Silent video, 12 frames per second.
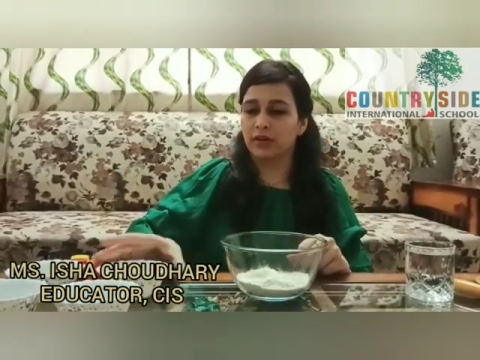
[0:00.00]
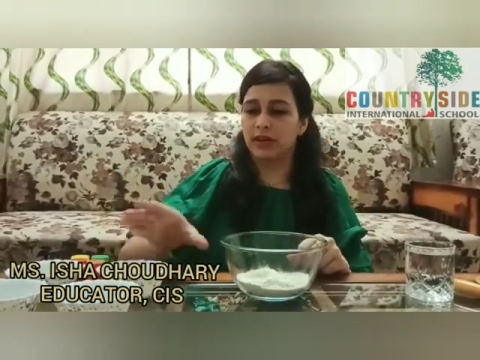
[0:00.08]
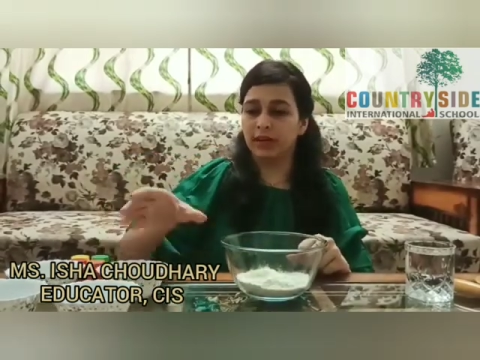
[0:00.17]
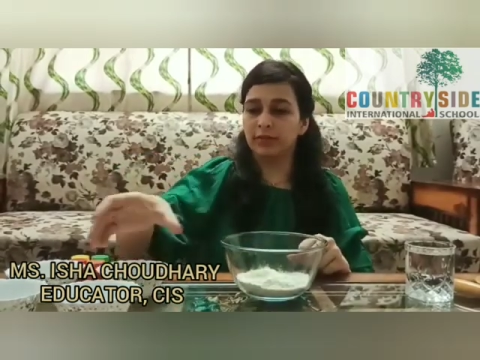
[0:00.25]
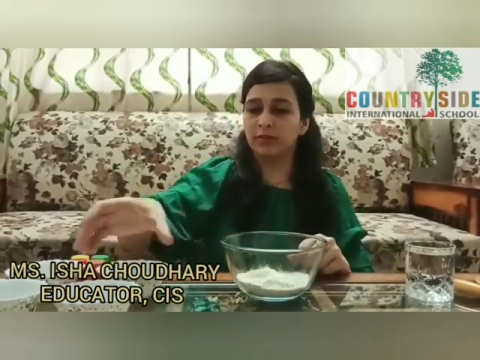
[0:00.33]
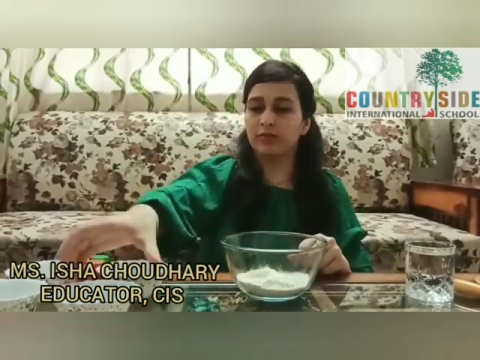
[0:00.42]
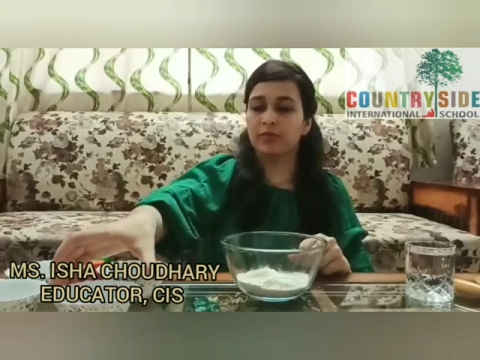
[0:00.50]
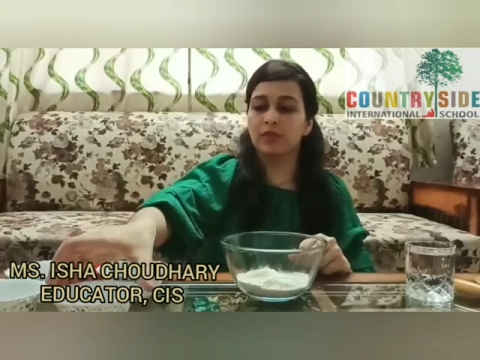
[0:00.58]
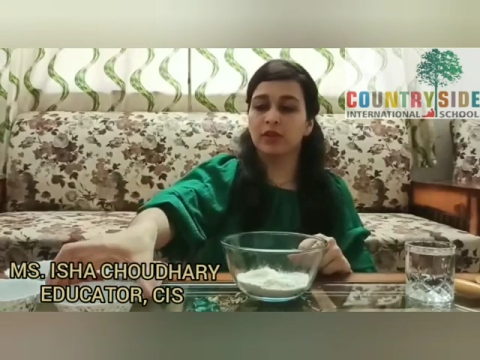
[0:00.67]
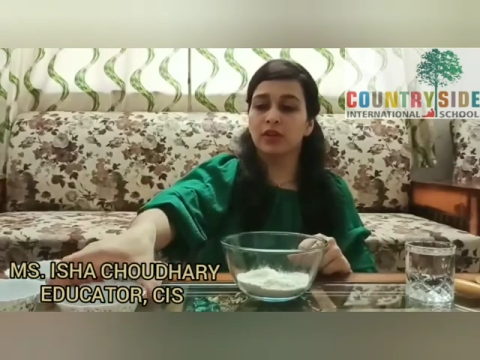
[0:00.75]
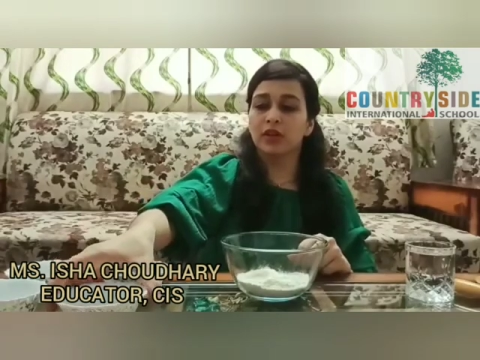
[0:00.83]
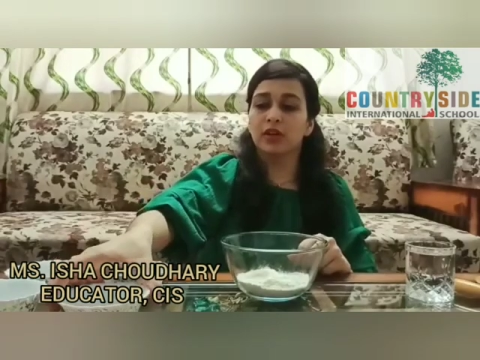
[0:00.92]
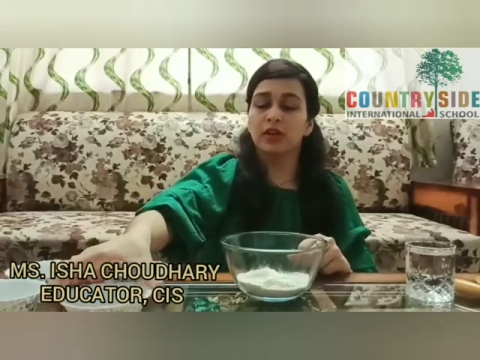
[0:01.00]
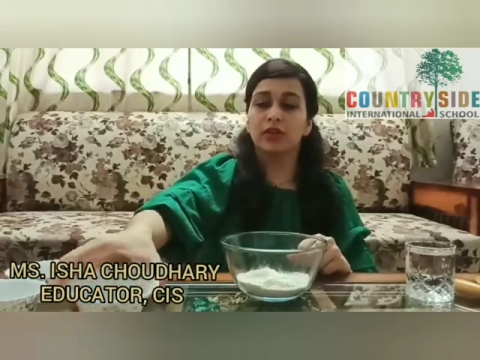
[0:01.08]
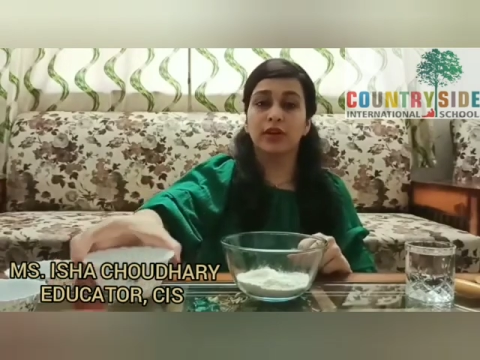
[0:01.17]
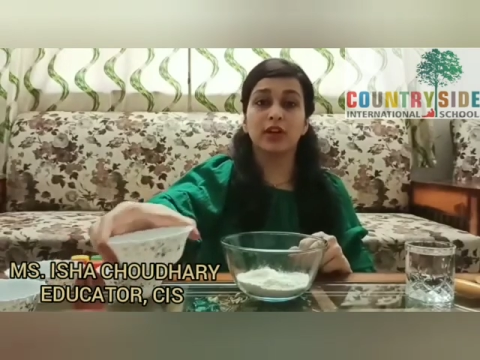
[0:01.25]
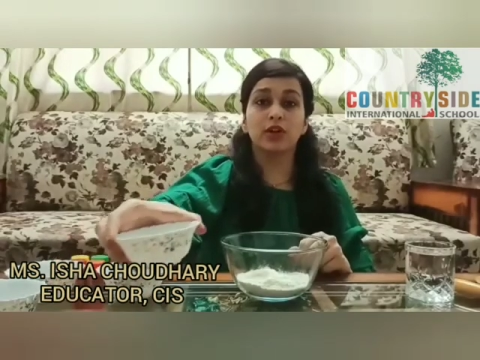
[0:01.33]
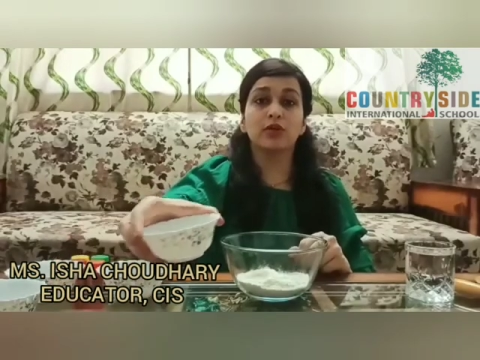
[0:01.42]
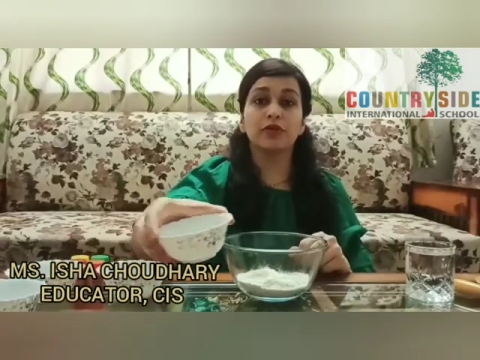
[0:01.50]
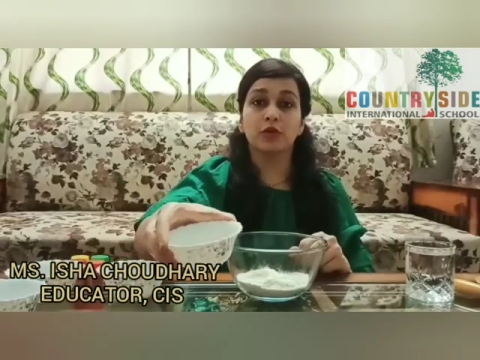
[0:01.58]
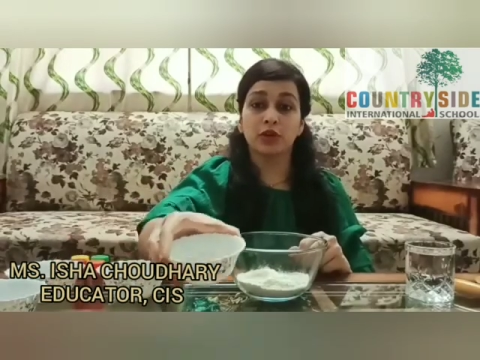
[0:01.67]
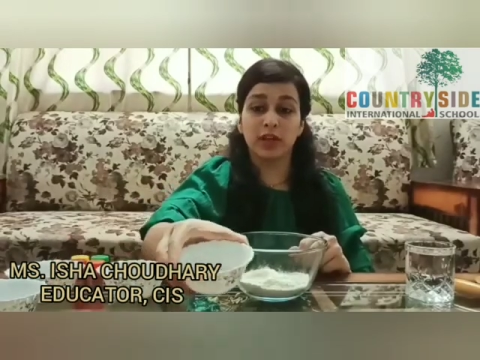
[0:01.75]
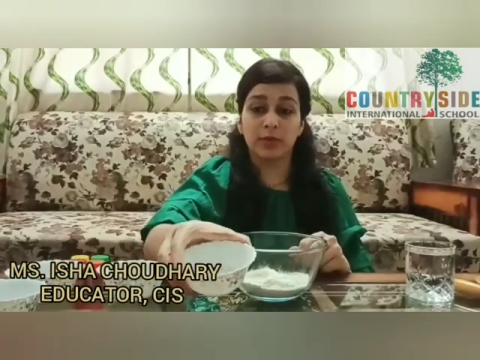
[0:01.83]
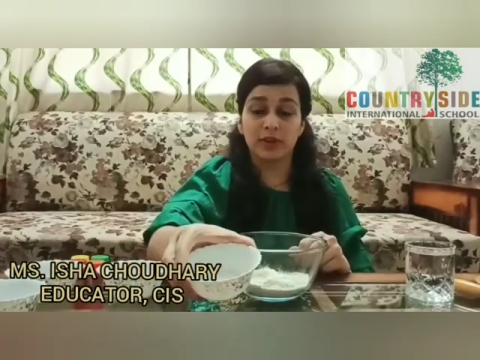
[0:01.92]
Okay, 3 to
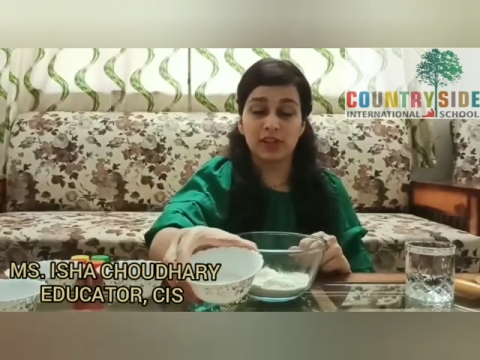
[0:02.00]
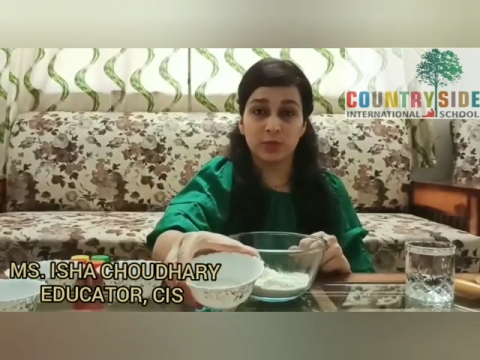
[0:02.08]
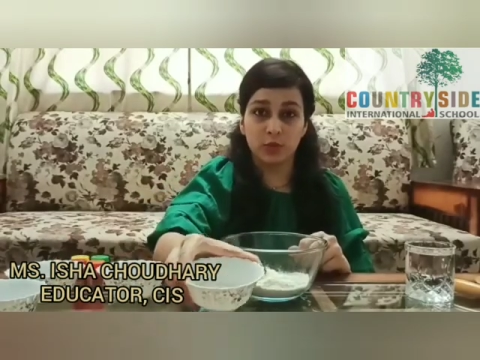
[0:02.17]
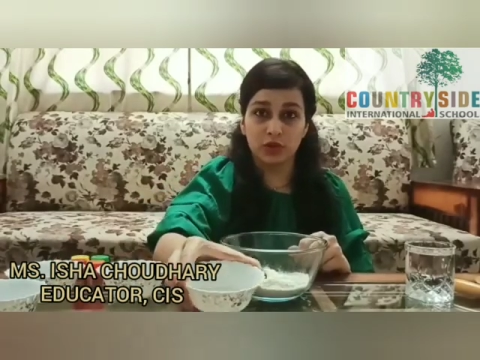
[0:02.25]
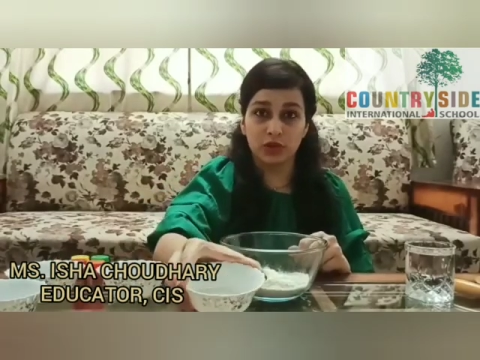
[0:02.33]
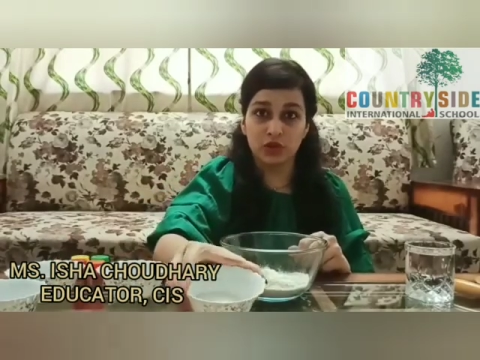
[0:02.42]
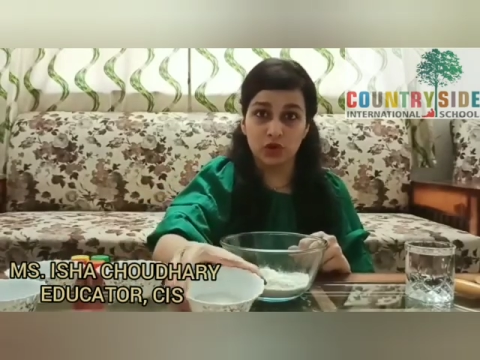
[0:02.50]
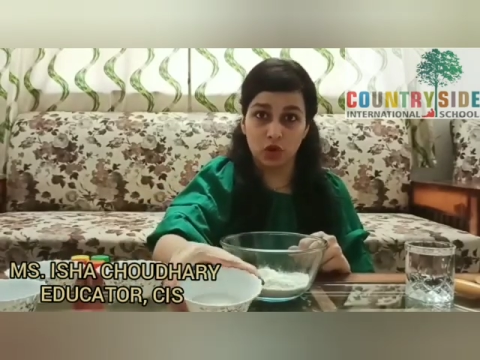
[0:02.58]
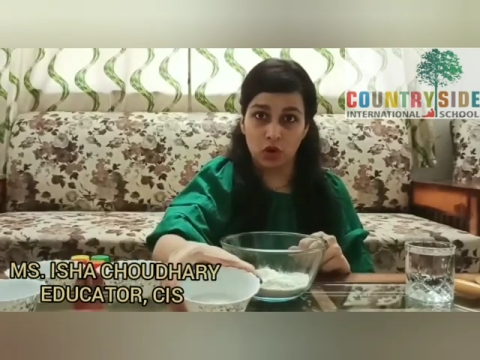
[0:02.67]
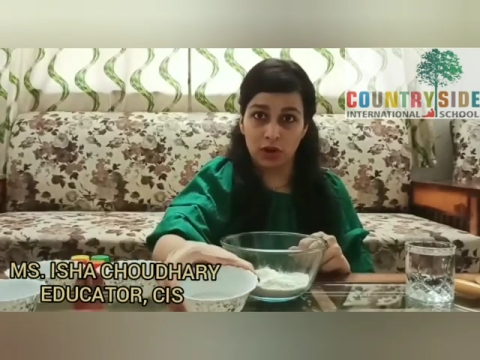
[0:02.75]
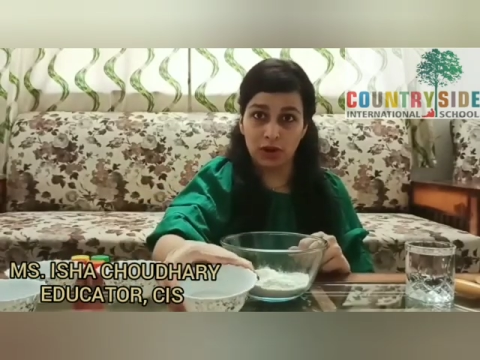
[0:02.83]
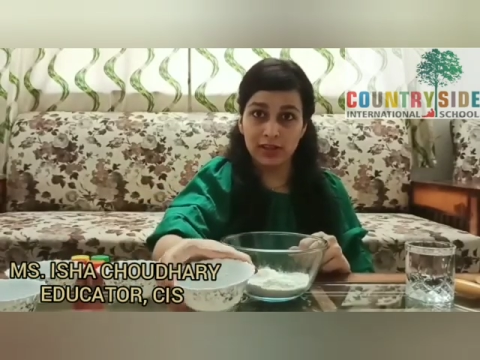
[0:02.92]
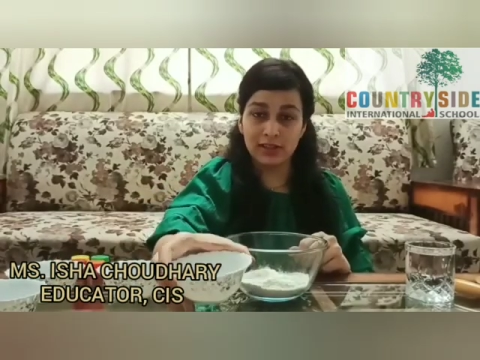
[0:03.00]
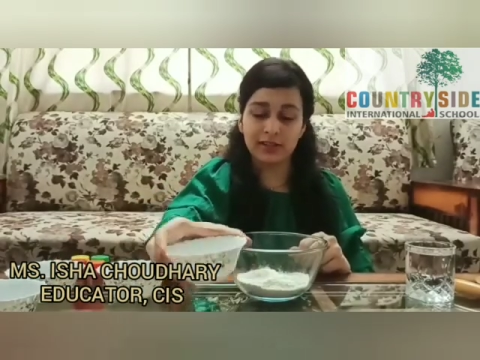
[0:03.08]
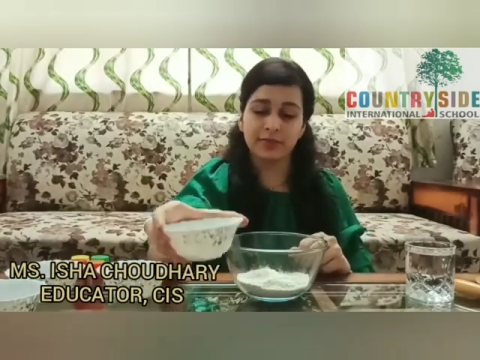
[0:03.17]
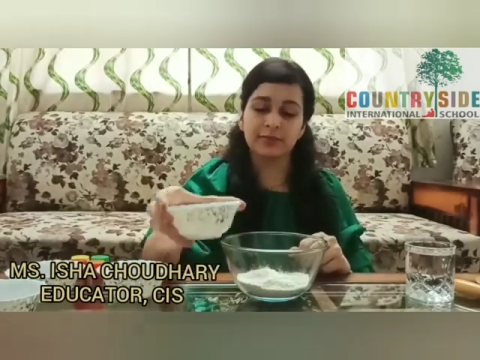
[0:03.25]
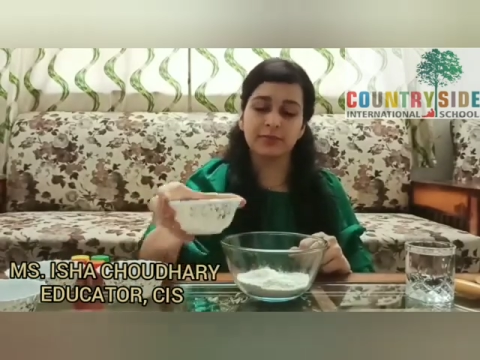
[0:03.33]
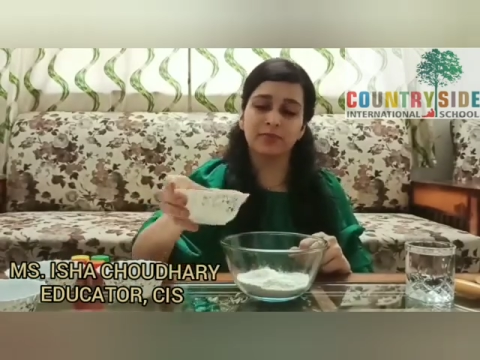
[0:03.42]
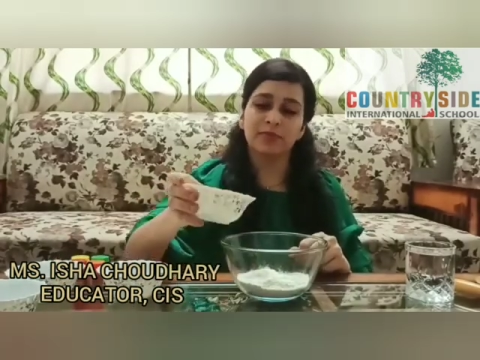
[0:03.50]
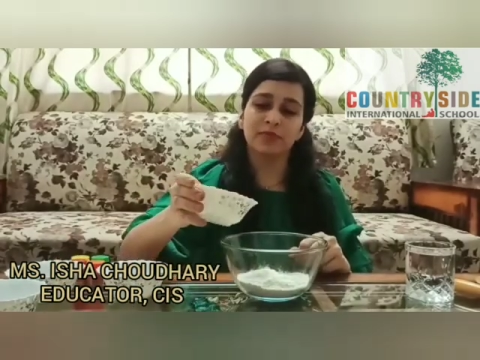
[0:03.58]
4 tablespoons salt.